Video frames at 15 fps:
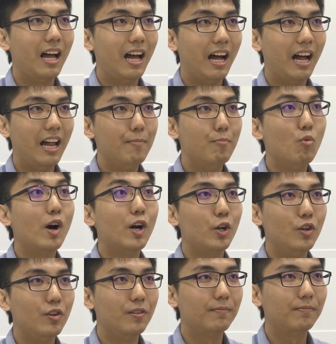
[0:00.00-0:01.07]
I am Wong
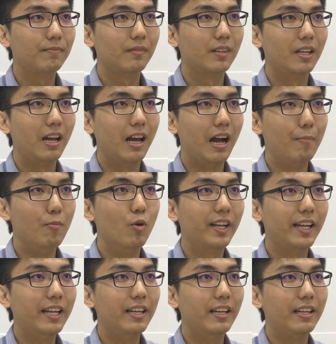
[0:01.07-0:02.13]
Yun. I'm
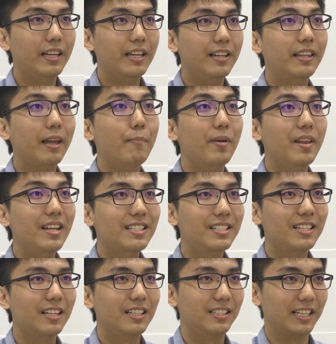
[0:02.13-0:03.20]
working in
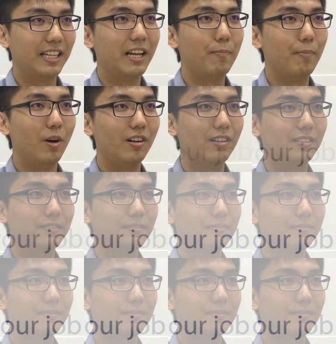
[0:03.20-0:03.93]
Tampines, Singapore.